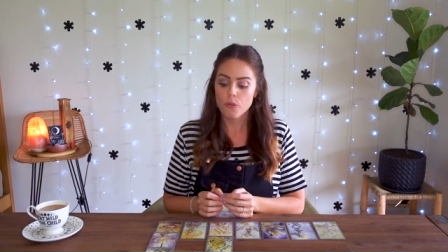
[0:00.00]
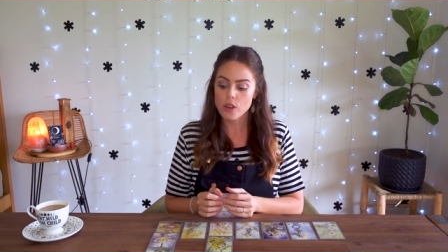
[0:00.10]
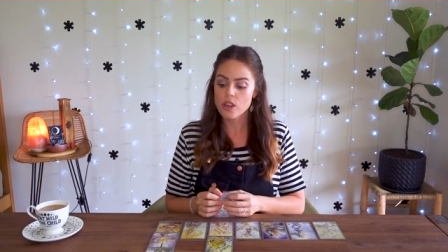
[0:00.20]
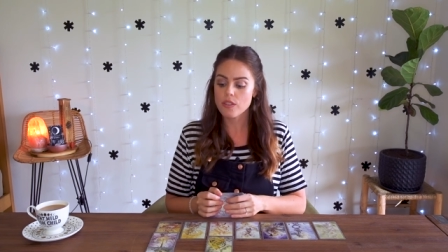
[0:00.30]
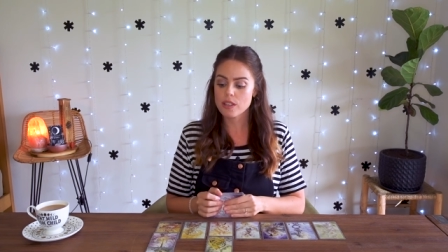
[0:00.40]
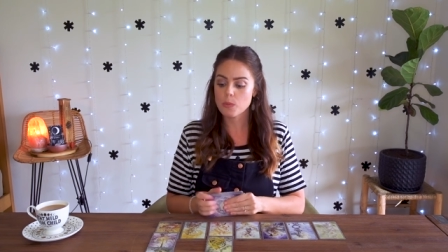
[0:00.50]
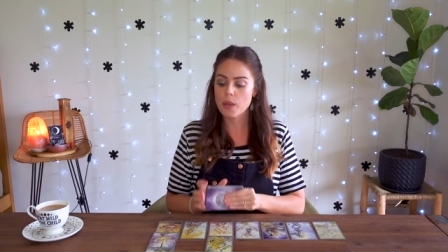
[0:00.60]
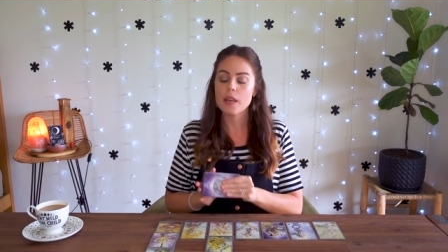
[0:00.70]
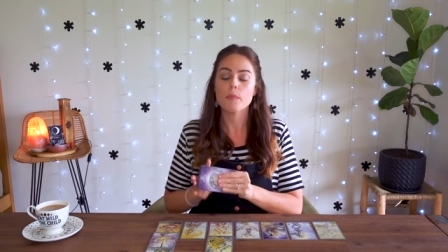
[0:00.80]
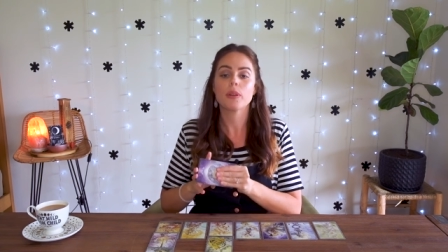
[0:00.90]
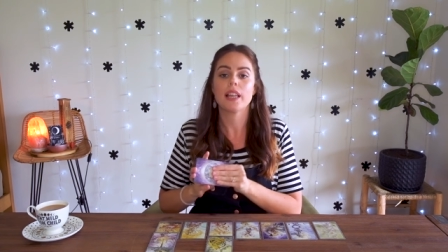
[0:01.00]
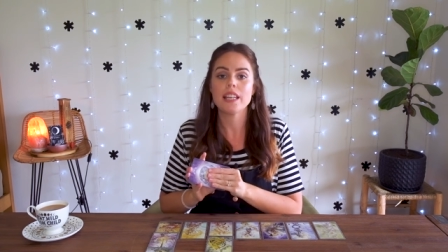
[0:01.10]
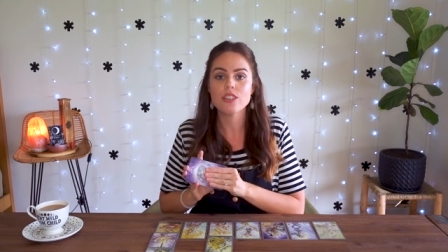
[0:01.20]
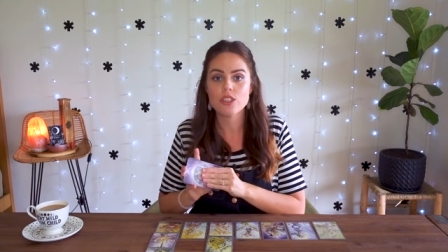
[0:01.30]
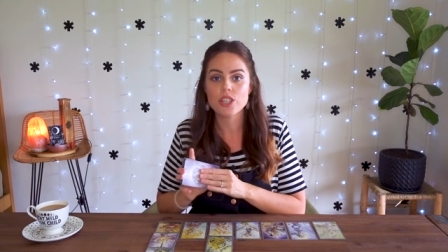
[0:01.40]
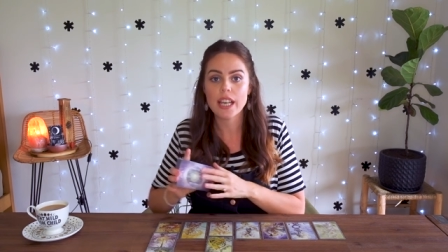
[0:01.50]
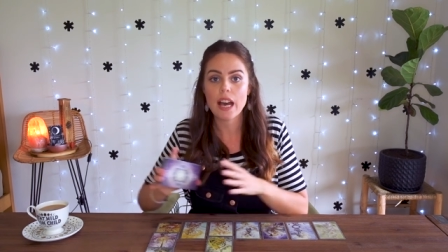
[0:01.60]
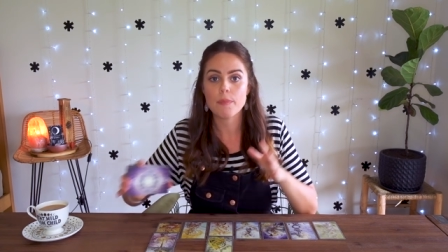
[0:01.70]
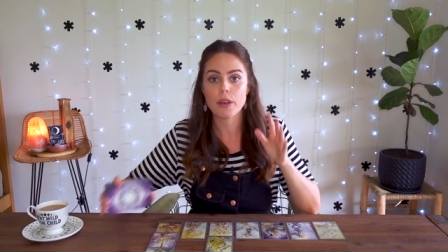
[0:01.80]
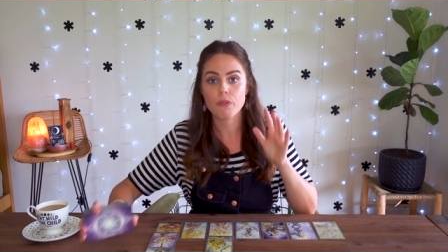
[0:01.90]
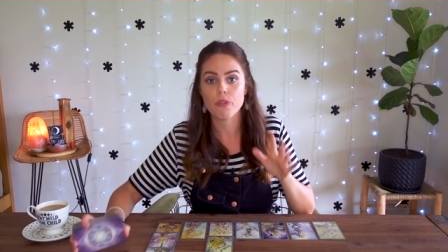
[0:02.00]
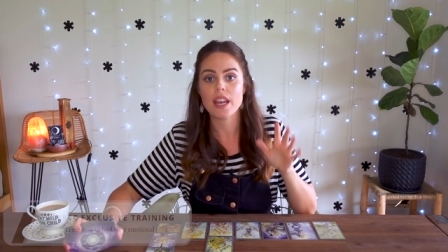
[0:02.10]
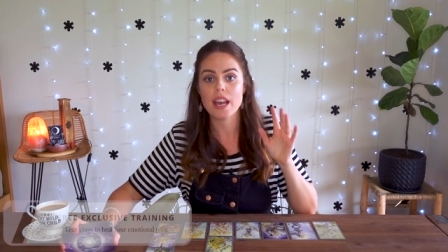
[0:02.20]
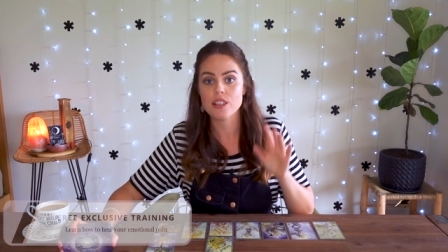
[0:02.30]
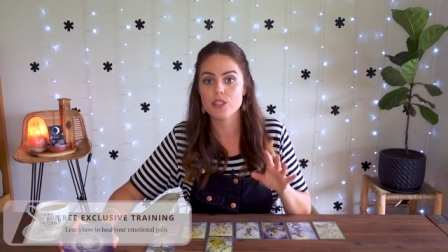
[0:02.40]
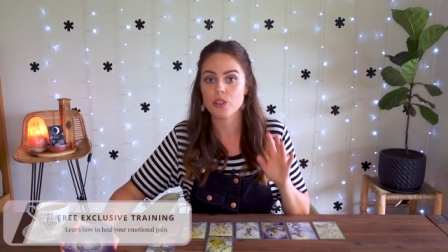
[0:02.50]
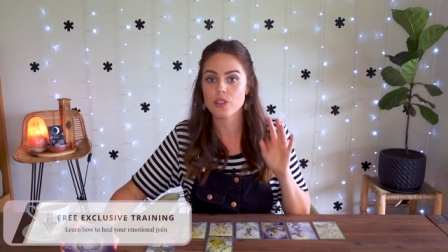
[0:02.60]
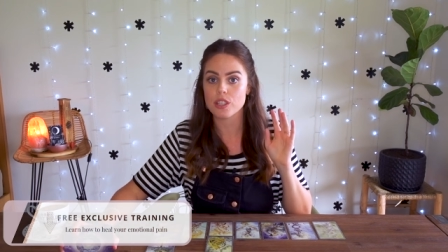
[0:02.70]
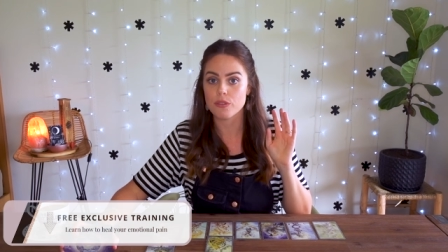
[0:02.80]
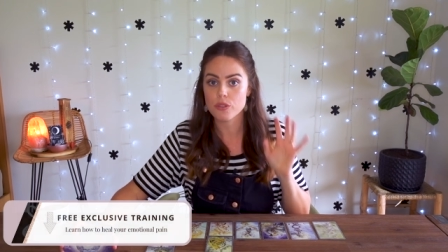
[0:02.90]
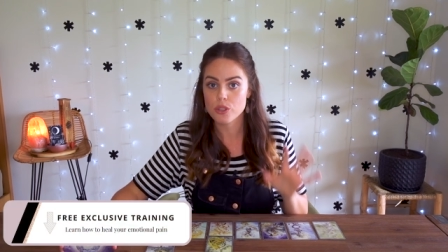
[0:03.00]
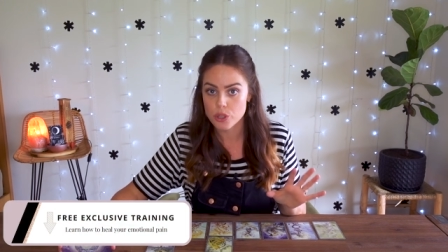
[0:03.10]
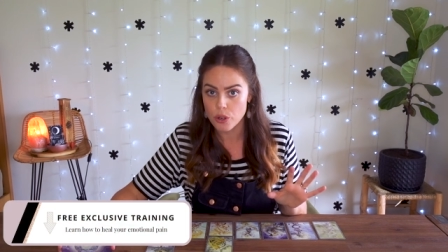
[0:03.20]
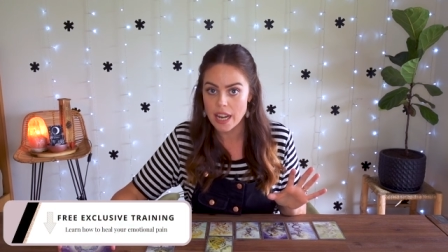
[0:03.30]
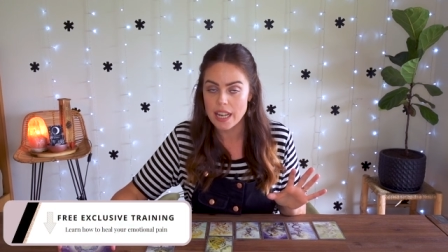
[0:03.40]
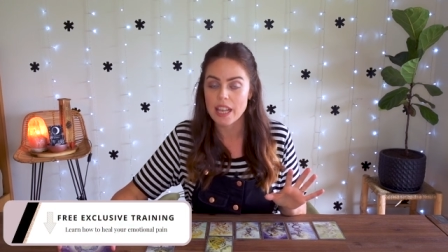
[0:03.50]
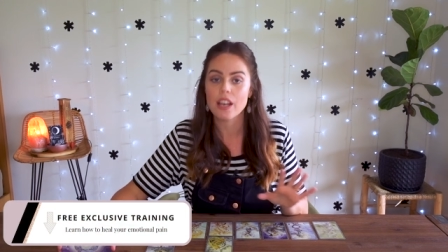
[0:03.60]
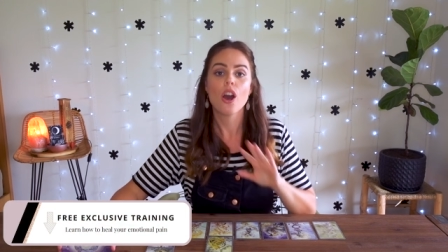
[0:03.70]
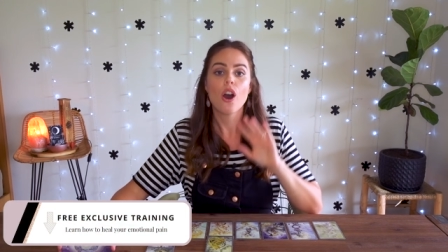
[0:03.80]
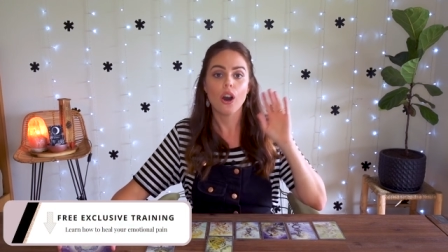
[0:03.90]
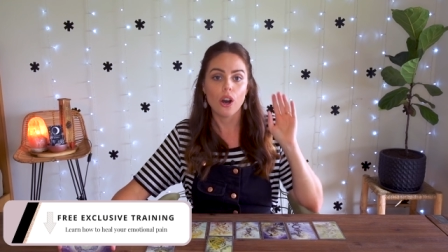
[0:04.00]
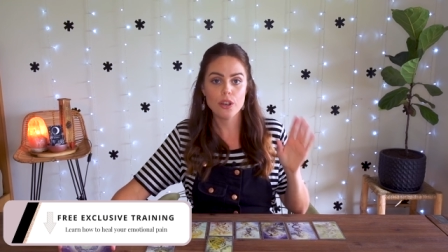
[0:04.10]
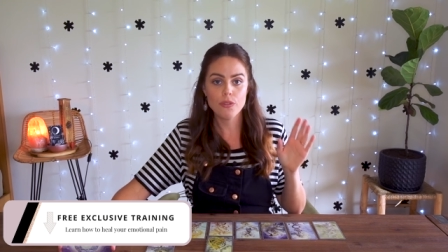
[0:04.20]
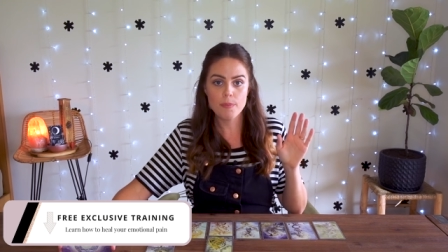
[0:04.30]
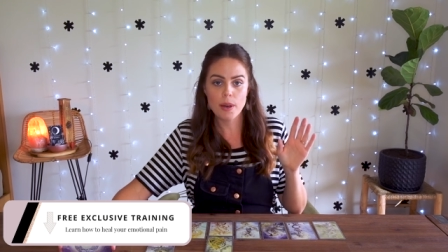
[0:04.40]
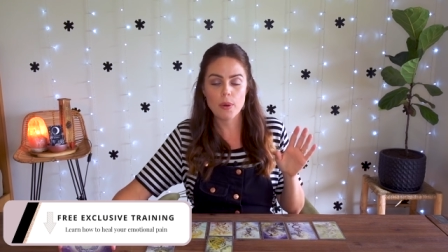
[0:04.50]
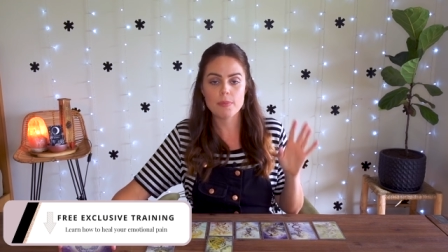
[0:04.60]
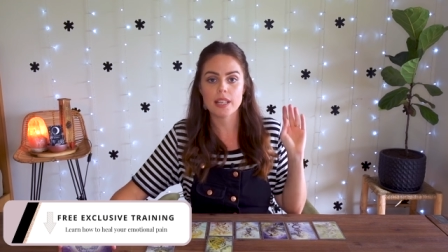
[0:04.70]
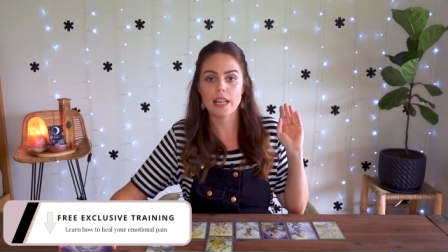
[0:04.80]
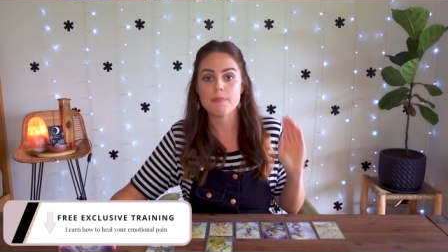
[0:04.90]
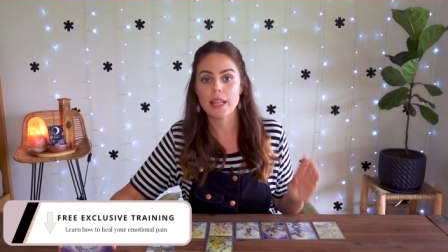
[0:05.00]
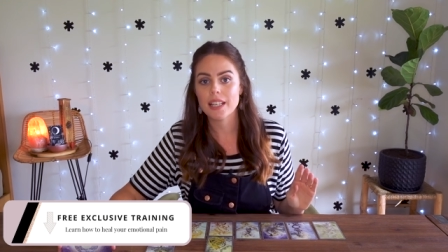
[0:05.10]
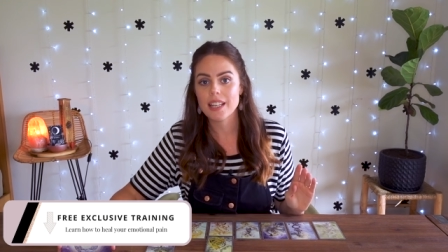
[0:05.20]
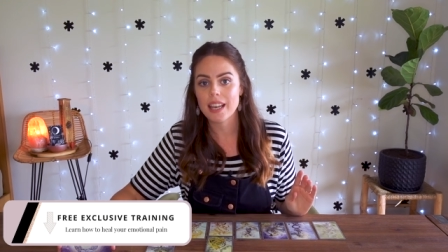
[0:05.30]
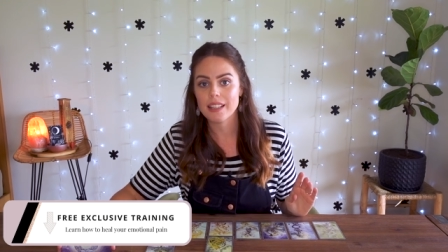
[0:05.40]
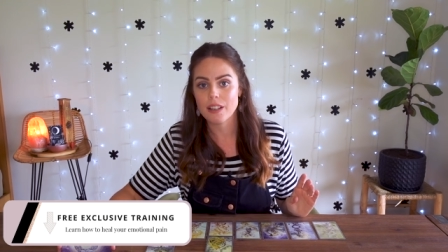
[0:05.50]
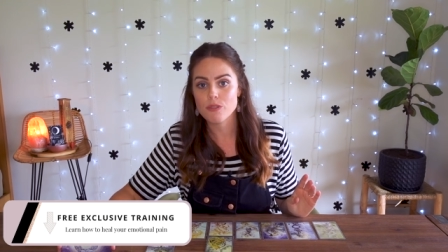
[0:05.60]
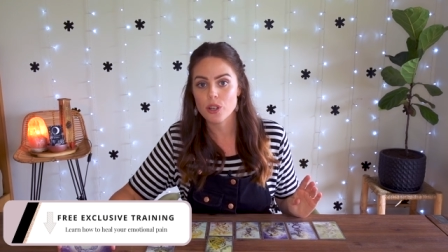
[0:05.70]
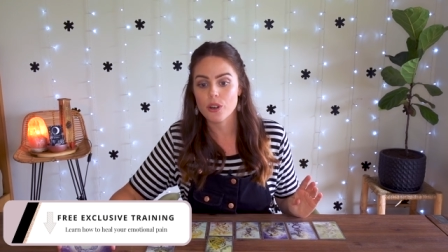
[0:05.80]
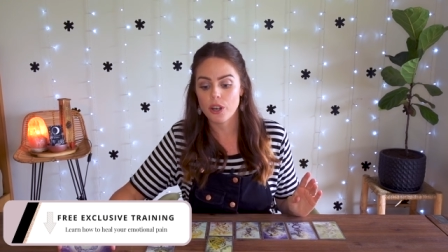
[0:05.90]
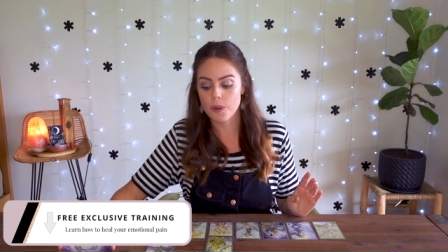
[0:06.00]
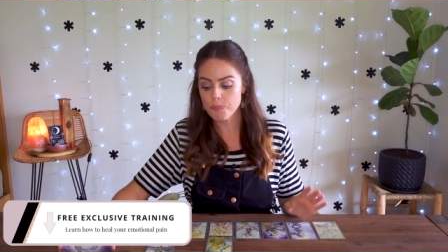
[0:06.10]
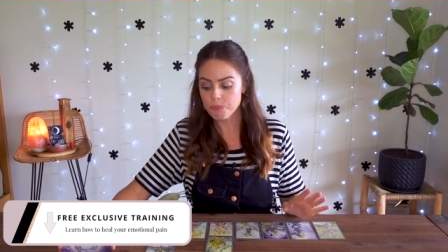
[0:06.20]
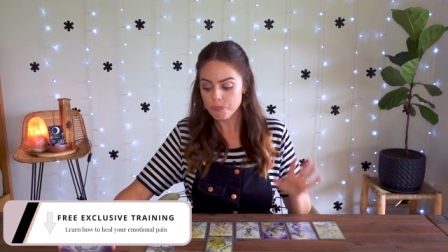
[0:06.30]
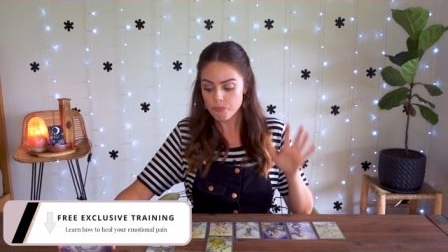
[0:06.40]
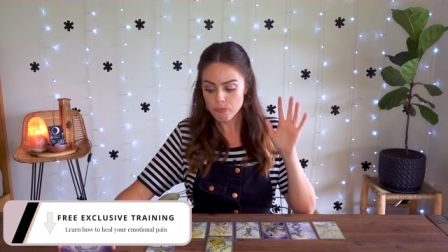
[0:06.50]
for you this week, please check out my free exclusive training over on my website, melaniekatelove.com.